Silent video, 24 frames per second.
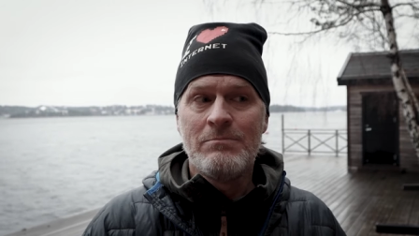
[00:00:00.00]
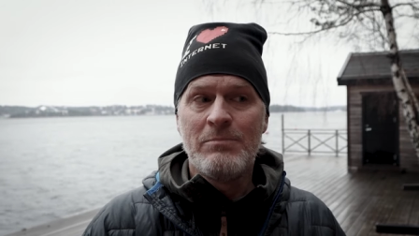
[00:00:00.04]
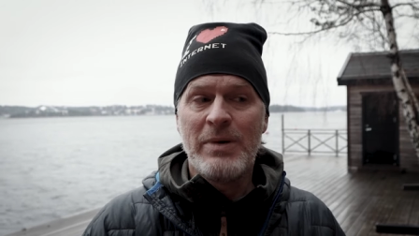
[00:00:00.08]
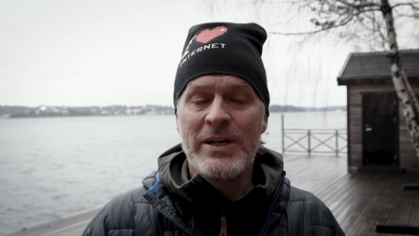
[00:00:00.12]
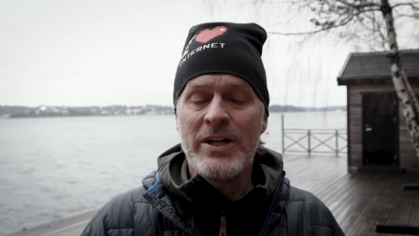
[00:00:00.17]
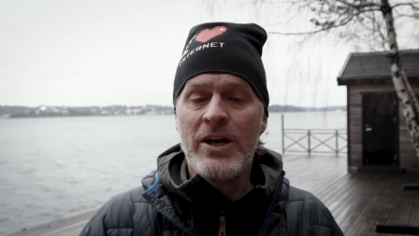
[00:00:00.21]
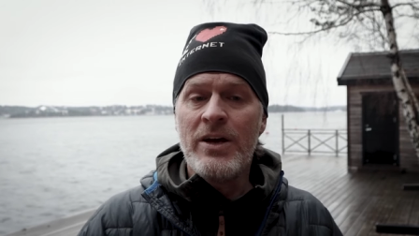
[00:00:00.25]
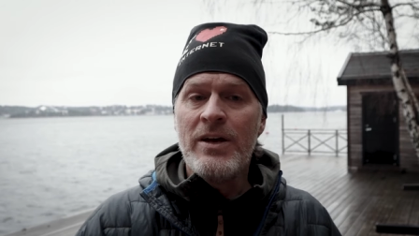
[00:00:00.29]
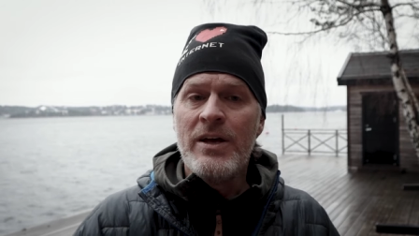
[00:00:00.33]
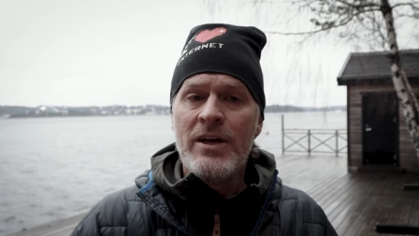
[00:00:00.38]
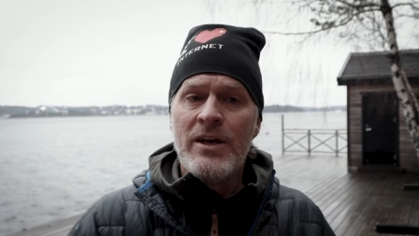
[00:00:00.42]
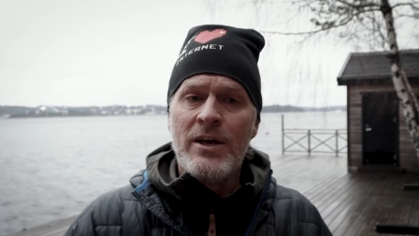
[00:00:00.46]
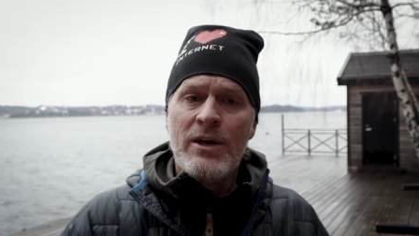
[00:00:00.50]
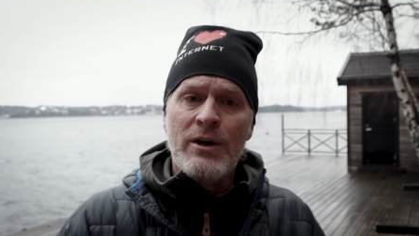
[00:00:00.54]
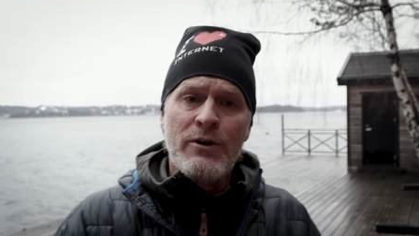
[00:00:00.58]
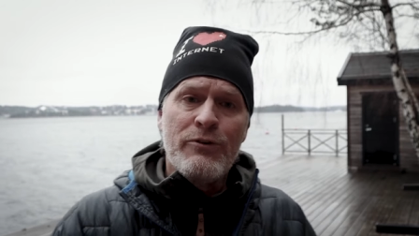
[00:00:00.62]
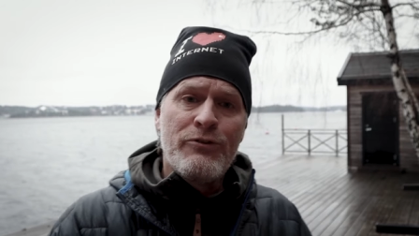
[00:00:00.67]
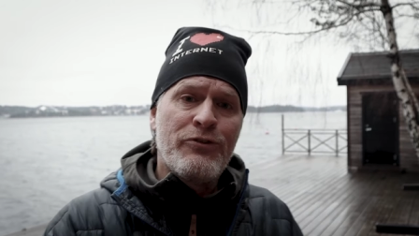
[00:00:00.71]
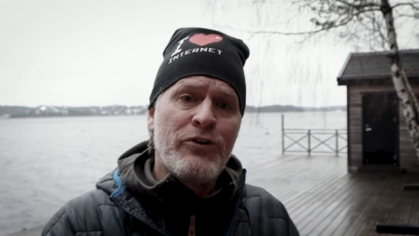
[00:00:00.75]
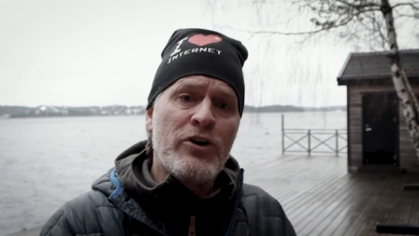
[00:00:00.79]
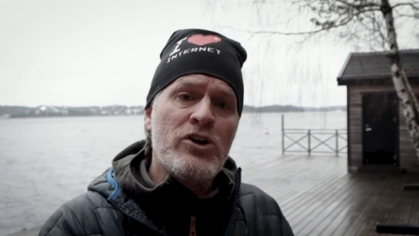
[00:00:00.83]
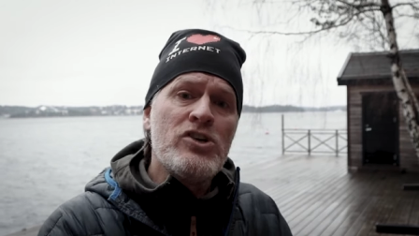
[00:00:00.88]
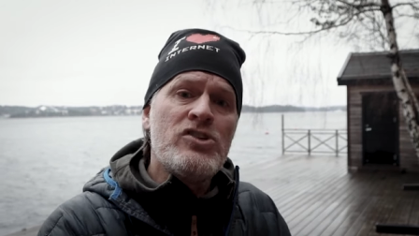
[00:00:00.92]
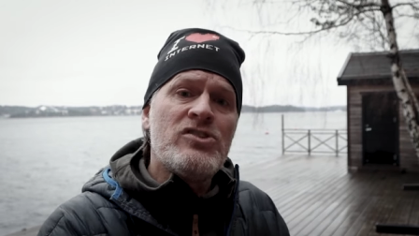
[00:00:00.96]
But a
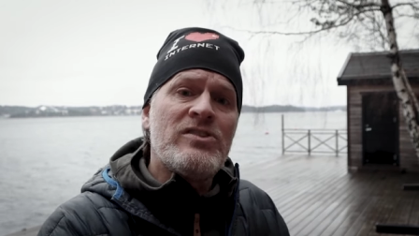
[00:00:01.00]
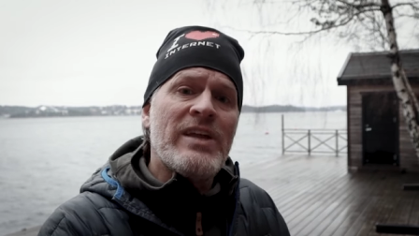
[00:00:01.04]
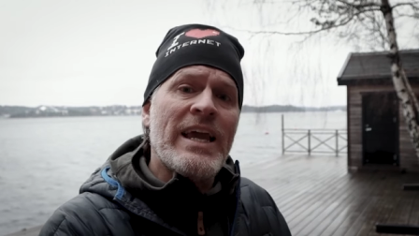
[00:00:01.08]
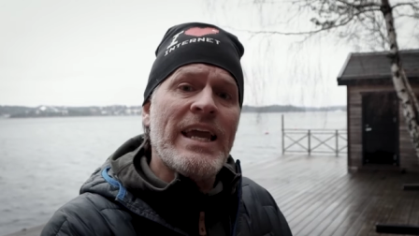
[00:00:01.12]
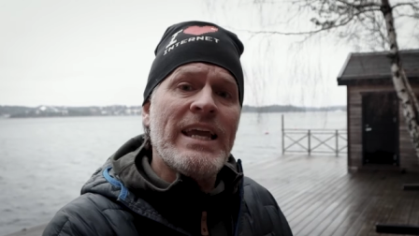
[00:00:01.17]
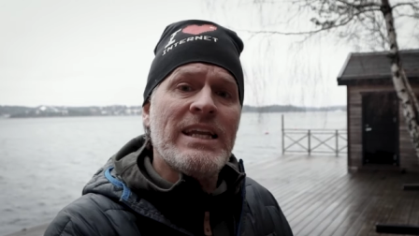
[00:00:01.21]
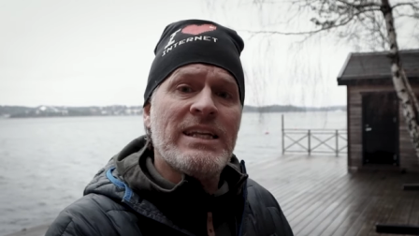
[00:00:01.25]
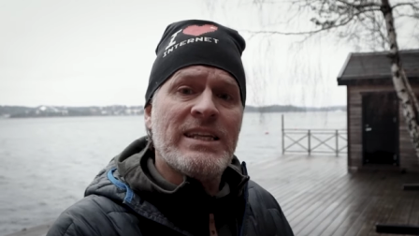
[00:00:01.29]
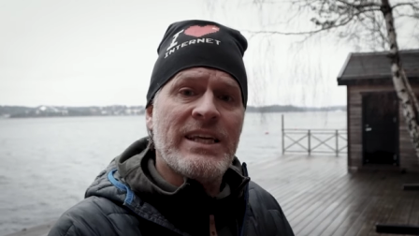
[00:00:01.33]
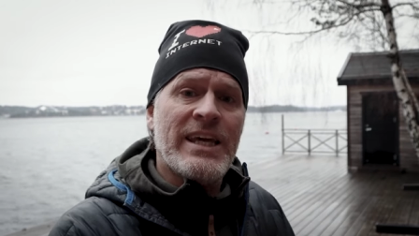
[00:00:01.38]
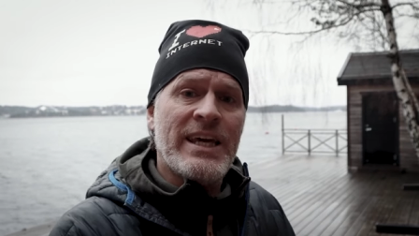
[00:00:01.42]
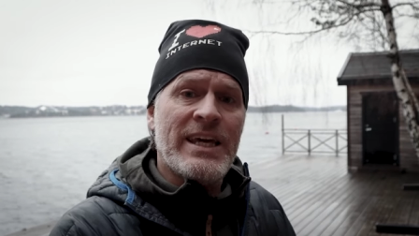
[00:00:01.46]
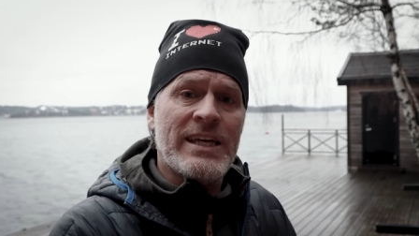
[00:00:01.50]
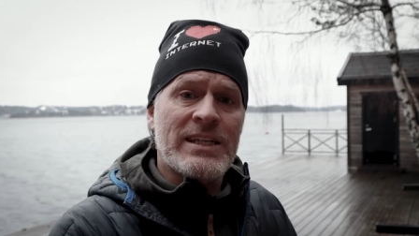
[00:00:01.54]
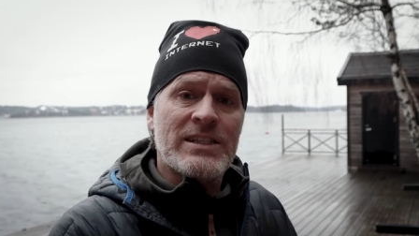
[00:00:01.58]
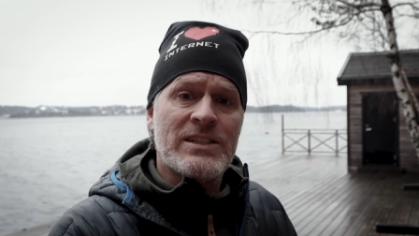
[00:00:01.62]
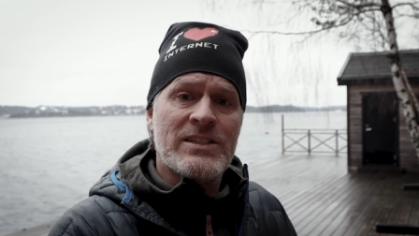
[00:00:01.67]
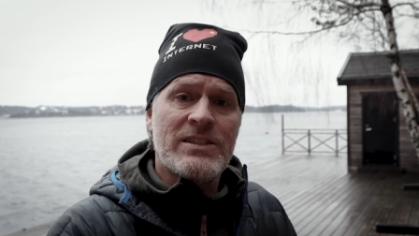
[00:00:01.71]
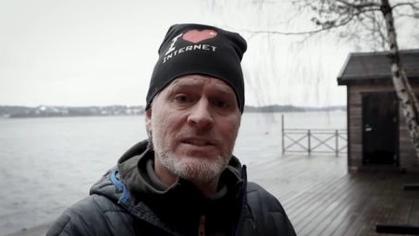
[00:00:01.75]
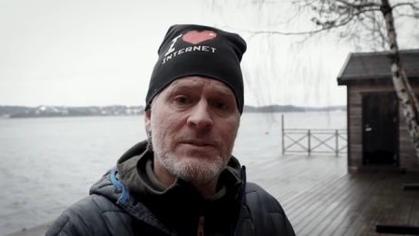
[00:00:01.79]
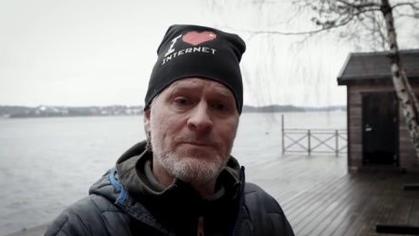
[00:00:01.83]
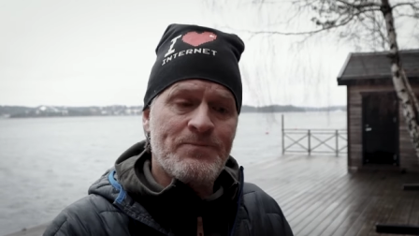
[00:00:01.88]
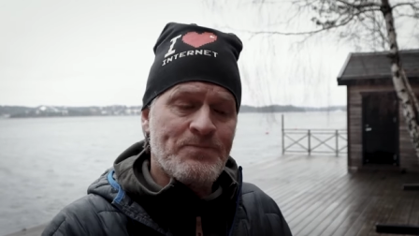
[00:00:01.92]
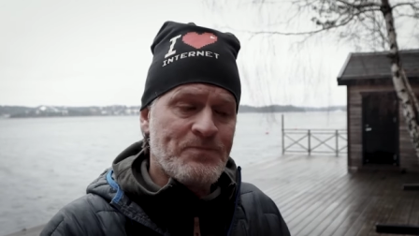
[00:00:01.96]
first aid
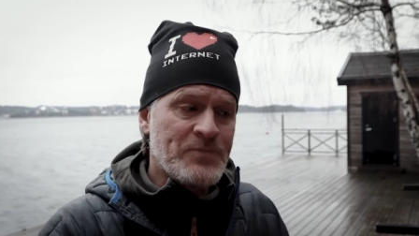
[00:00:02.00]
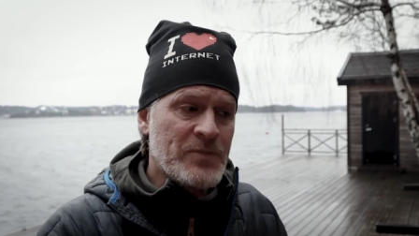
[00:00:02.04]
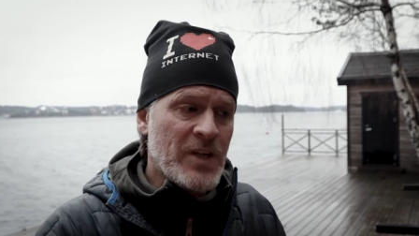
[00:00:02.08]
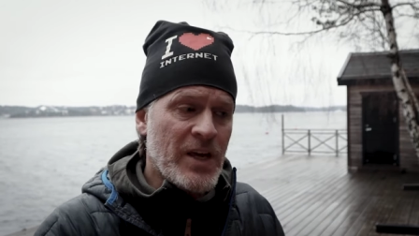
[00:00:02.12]
kit,